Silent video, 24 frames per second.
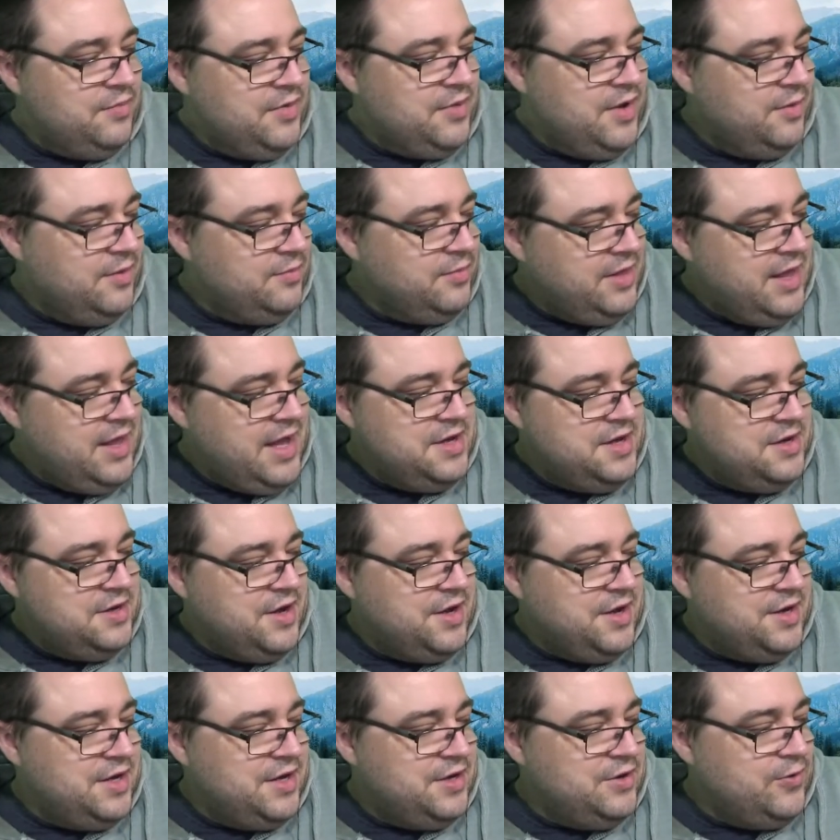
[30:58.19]
I'm glad you
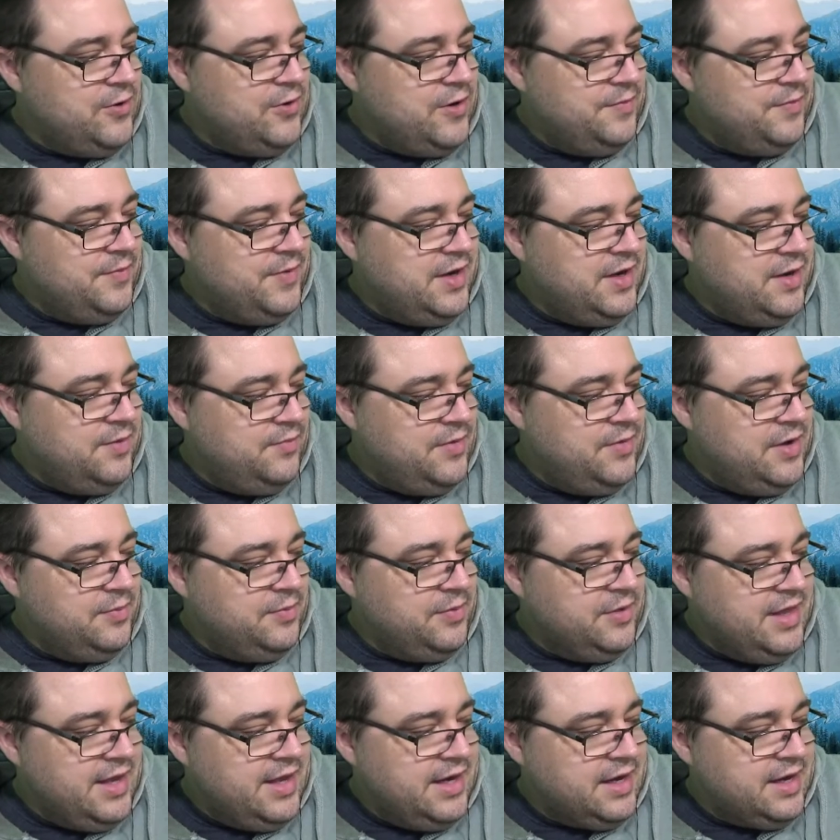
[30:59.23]
got into them, and I'm
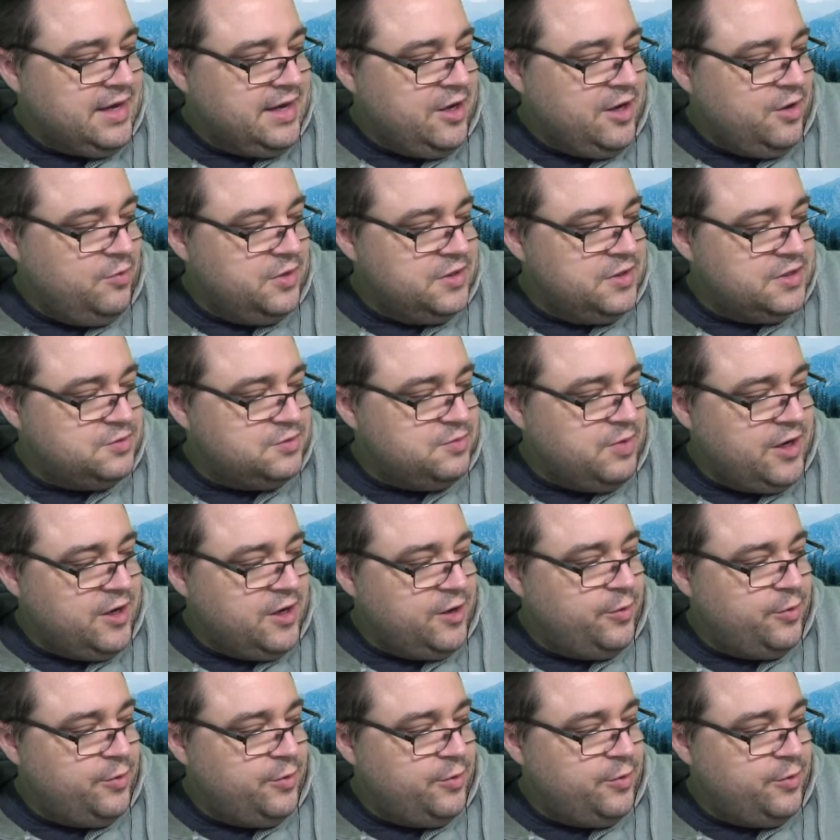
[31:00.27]
glad I could help inspire